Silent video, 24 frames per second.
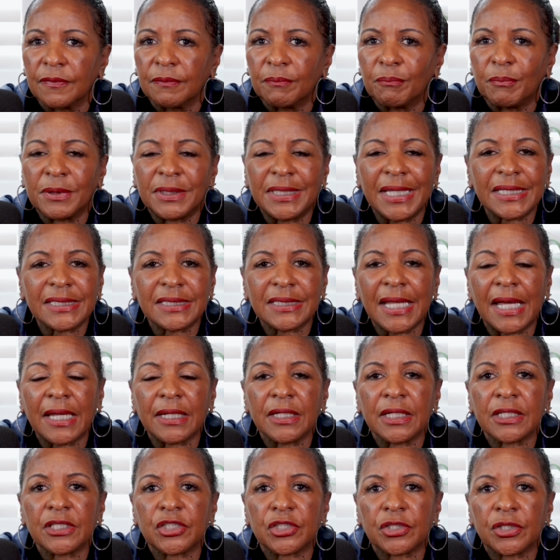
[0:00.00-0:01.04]
But that's not an
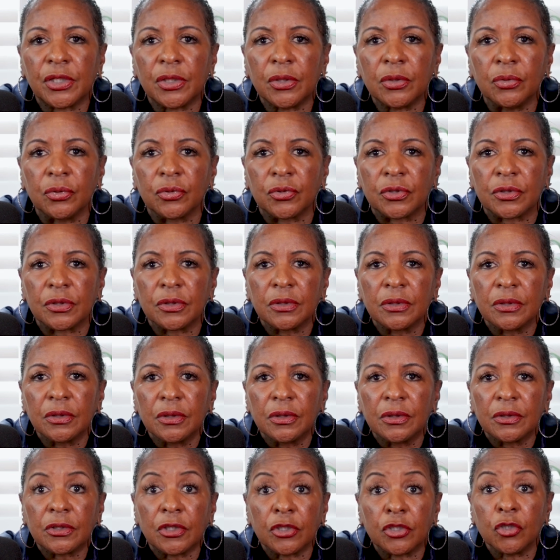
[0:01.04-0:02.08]
excuse
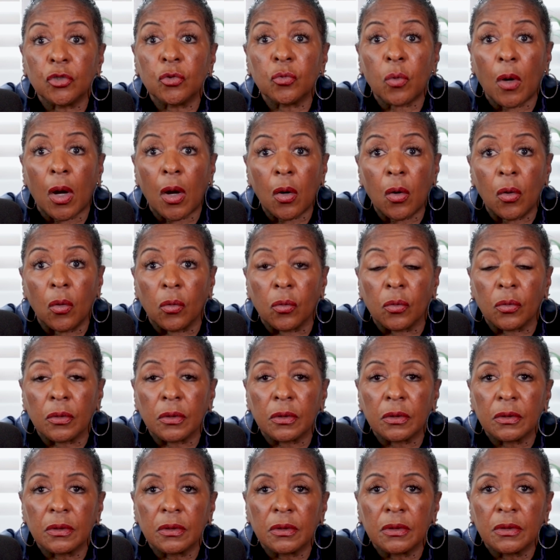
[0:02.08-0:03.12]
to do wrong.
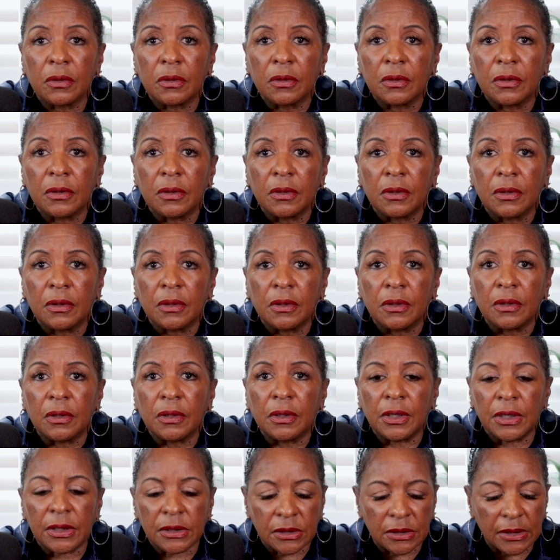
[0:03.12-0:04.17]

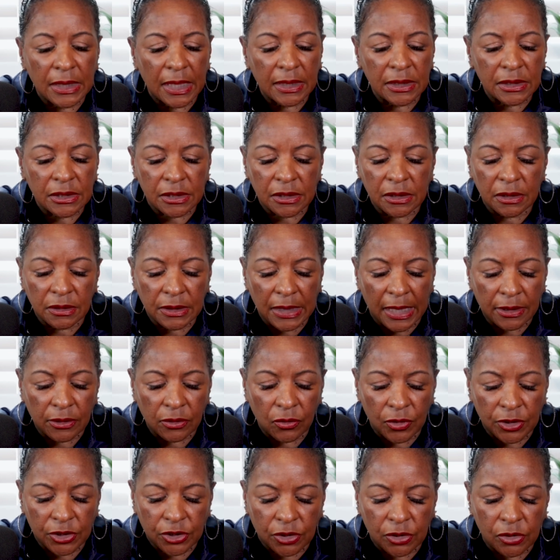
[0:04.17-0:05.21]
It's still not
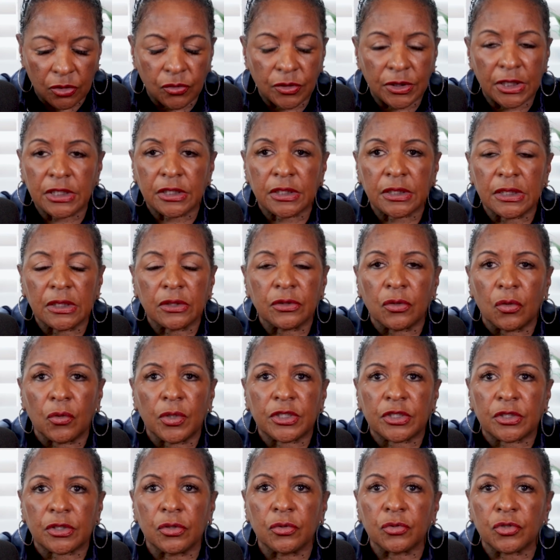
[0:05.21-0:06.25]
no excuse. It's still no
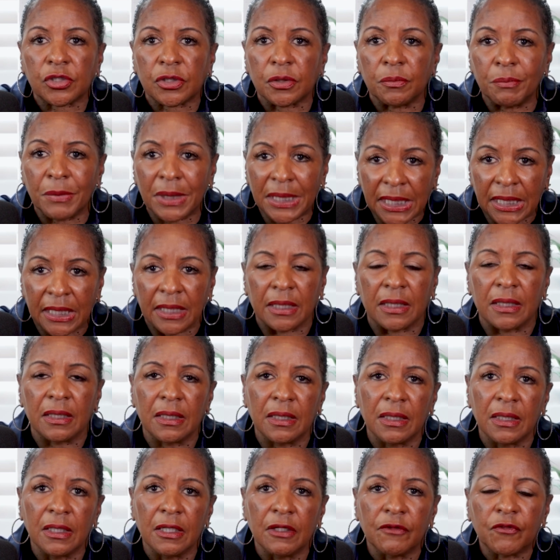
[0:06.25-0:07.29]
excuse to me
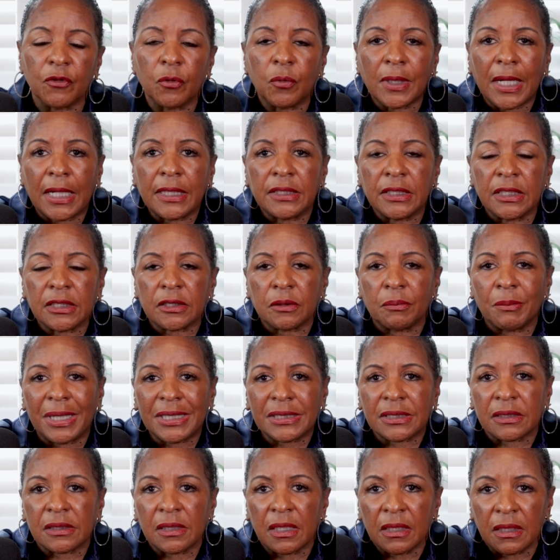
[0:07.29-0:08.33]
for what I did to my
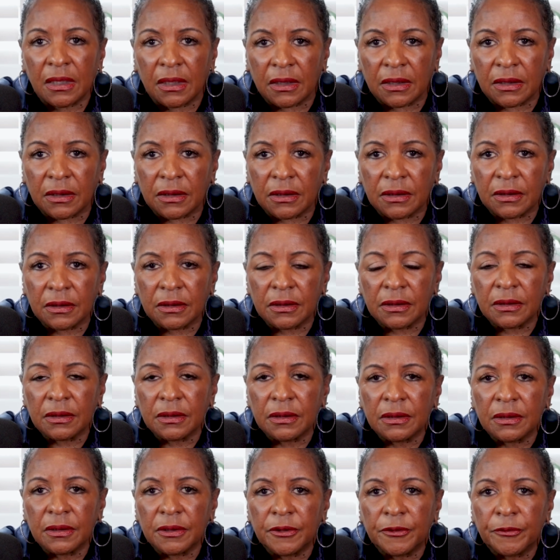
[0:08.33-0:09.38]
son
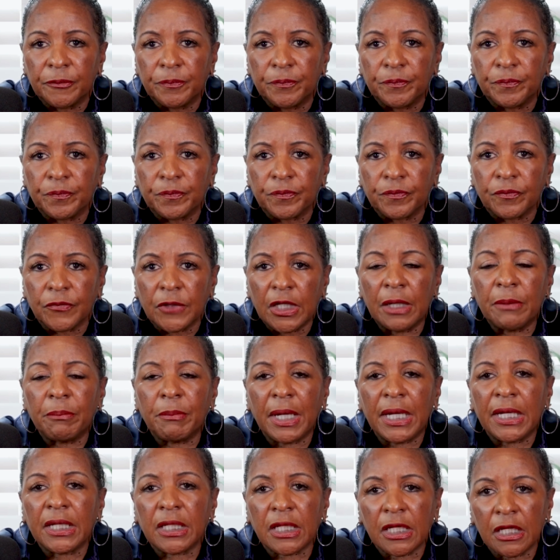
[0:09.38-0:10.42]
and
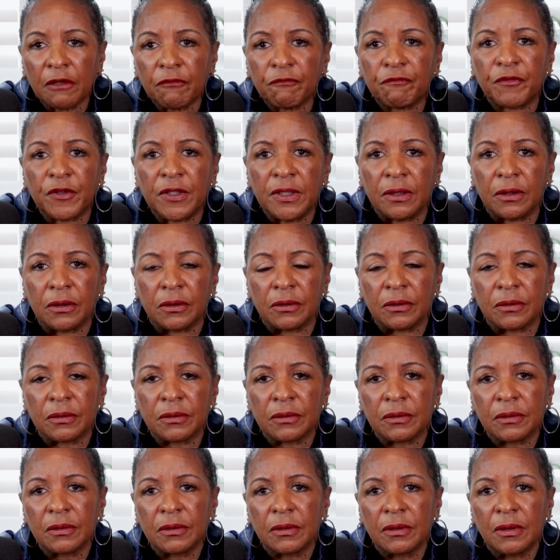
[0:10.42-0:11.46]
made him feel.
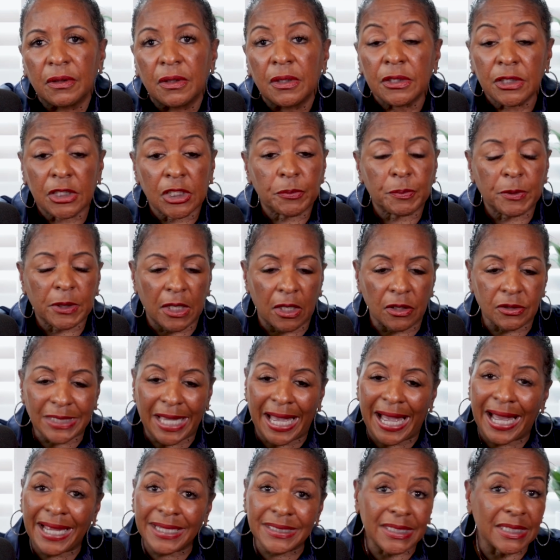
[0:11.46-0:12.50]
Just because
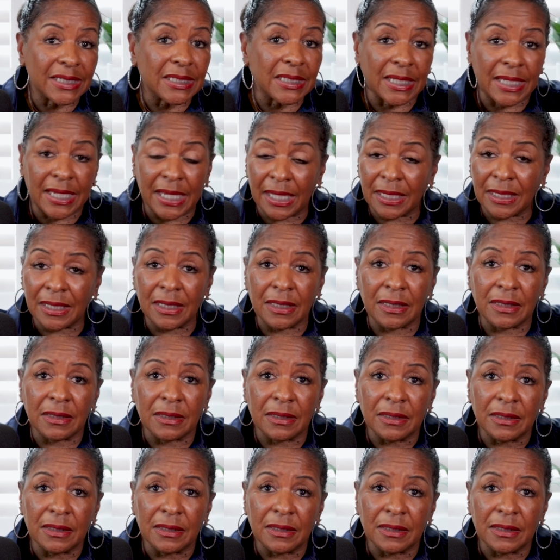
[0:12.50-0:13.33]
I didn't get it